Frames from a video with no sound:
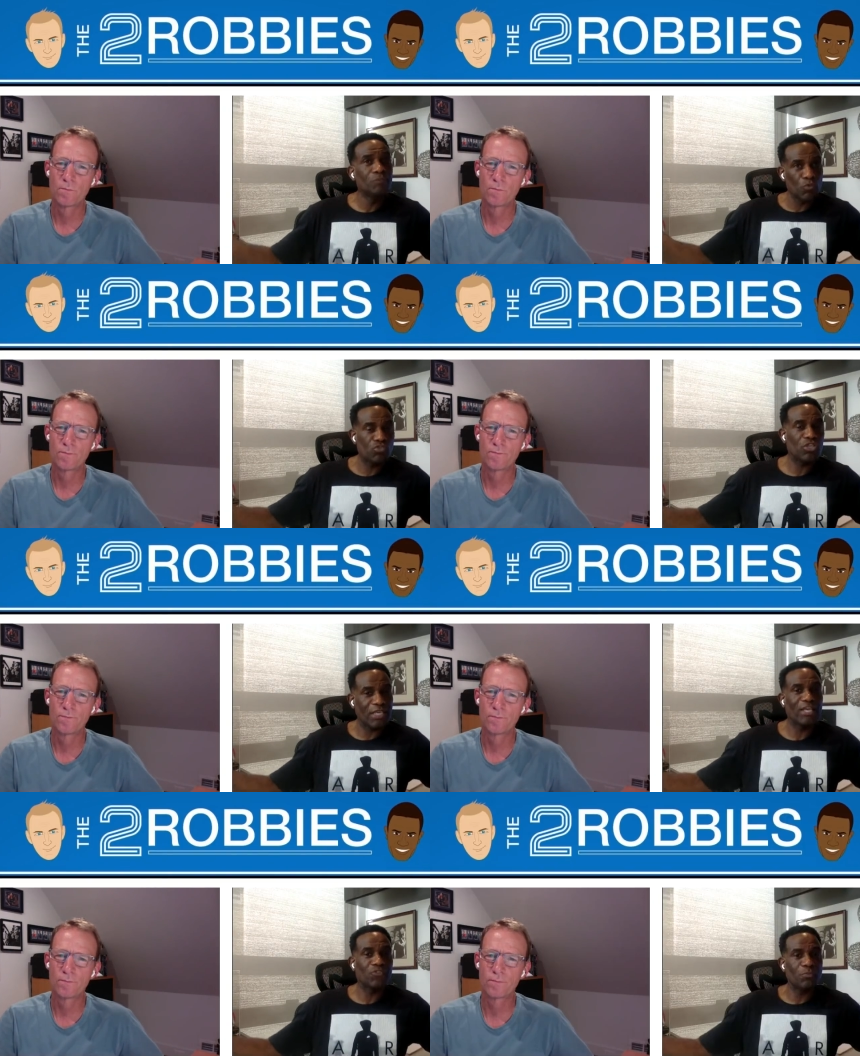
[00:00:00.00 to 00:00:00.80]
Speaker 1: once he
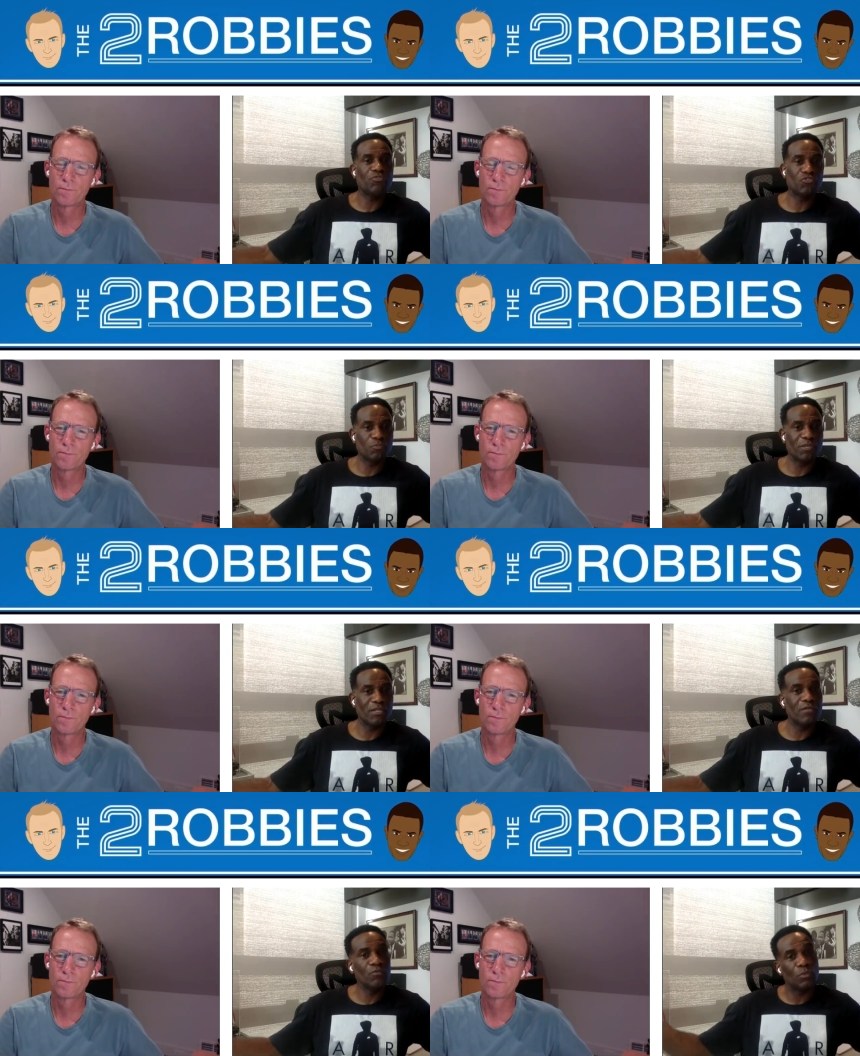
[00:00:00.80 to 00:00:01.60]
gets up to
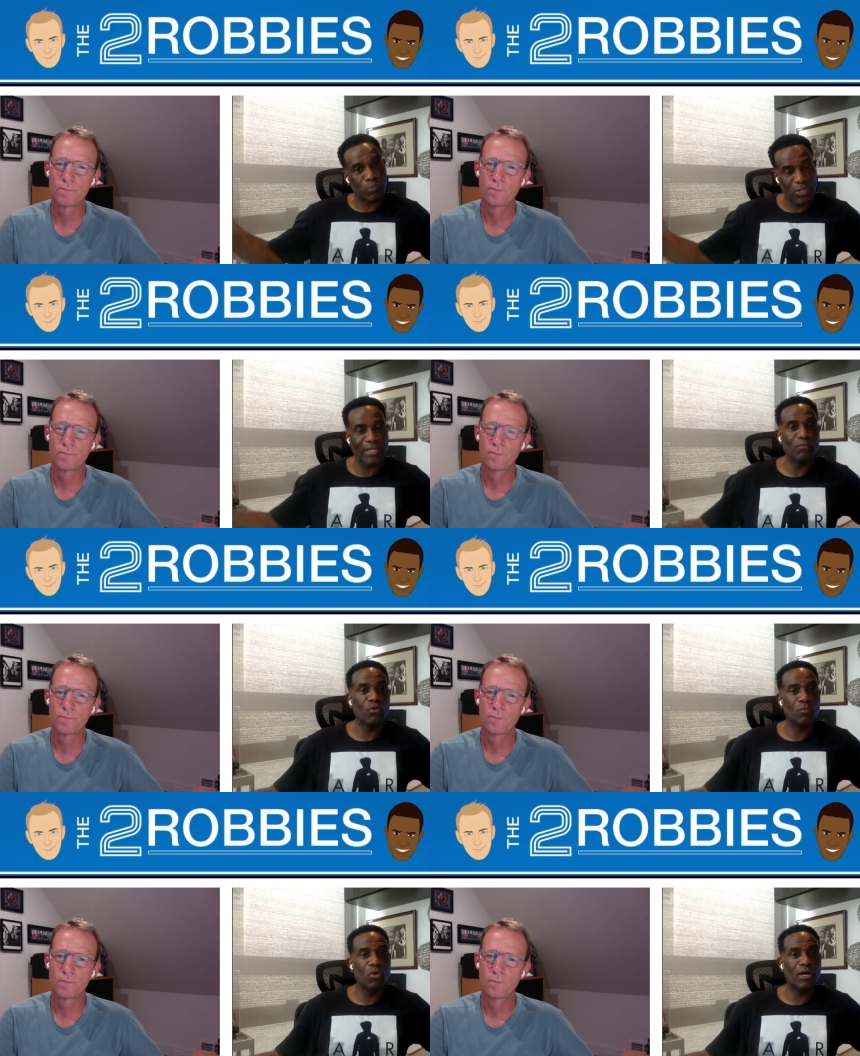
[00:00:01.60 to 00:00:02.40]
speed, will play in
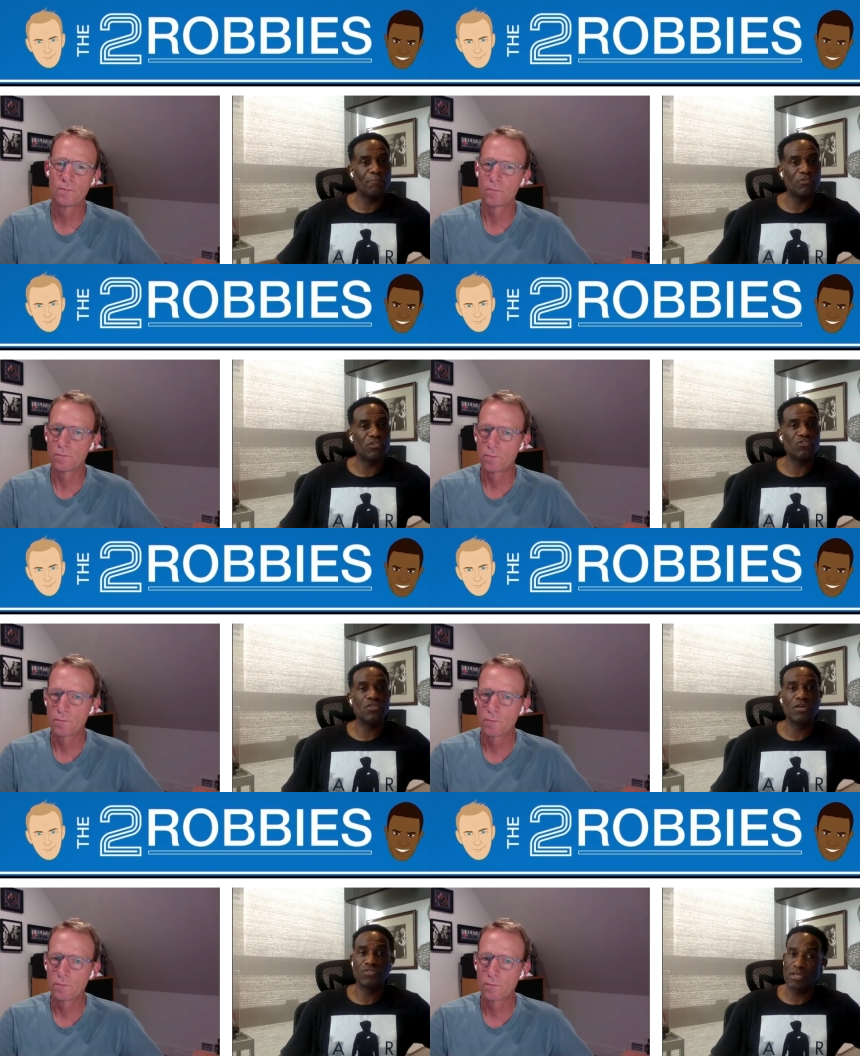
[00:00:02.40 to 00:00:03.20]
one wide
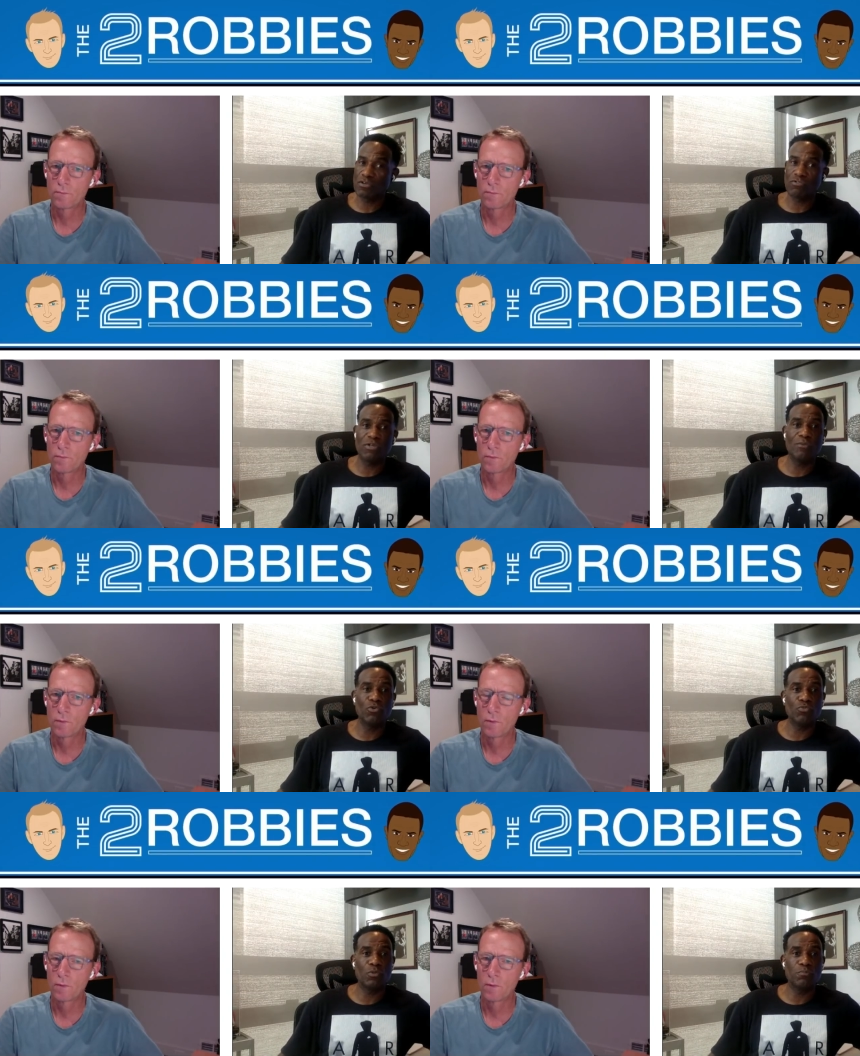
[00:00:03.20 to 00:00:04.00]
position. I think
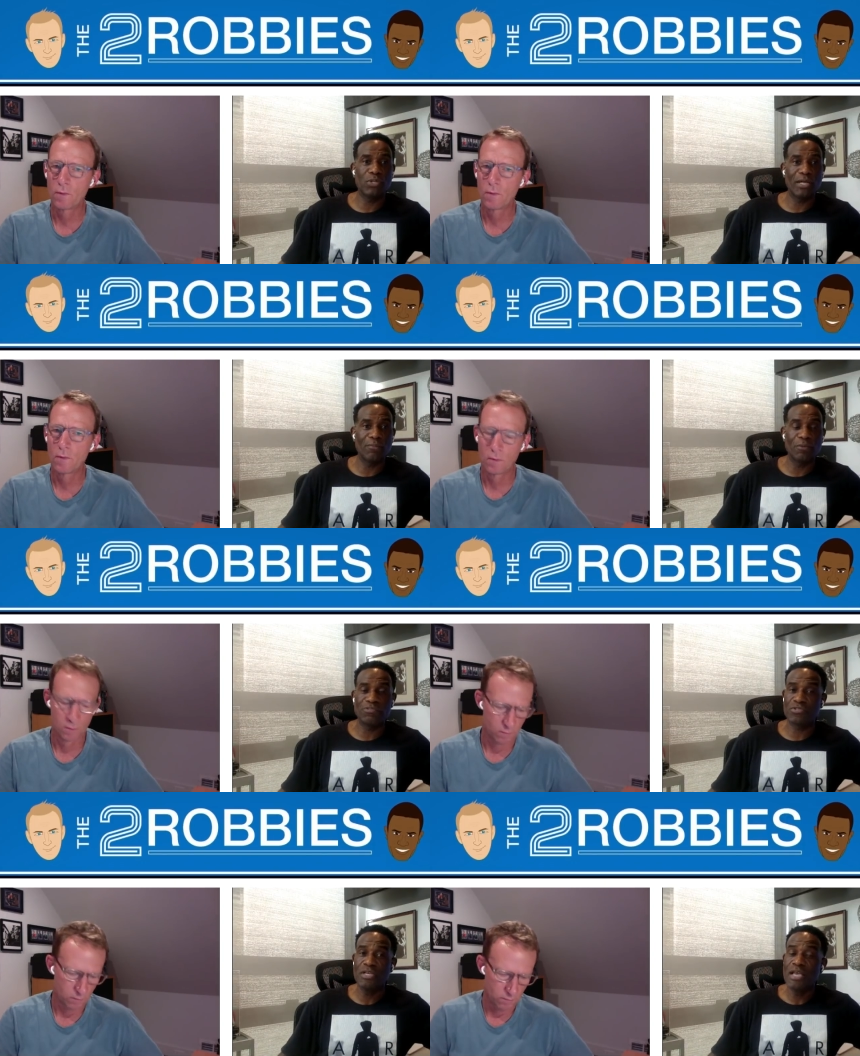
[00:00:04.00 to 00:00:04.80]
Greenwood will play in one
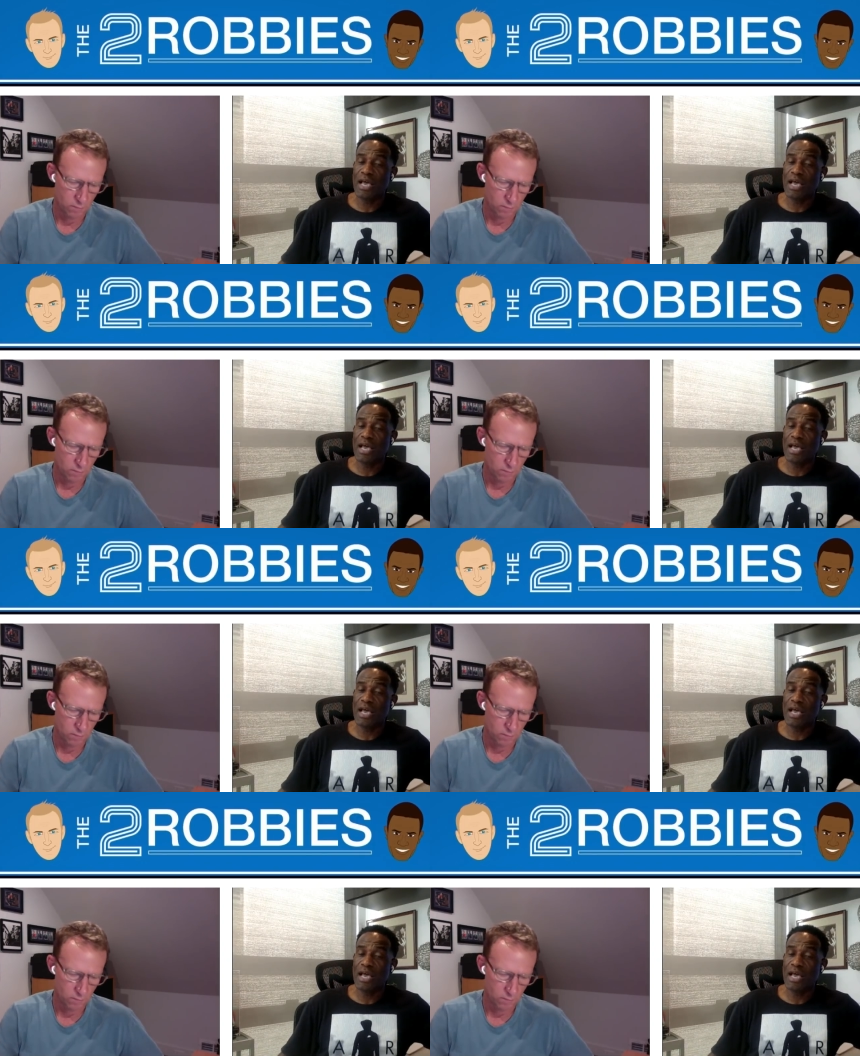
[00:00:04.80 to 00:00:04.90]
position.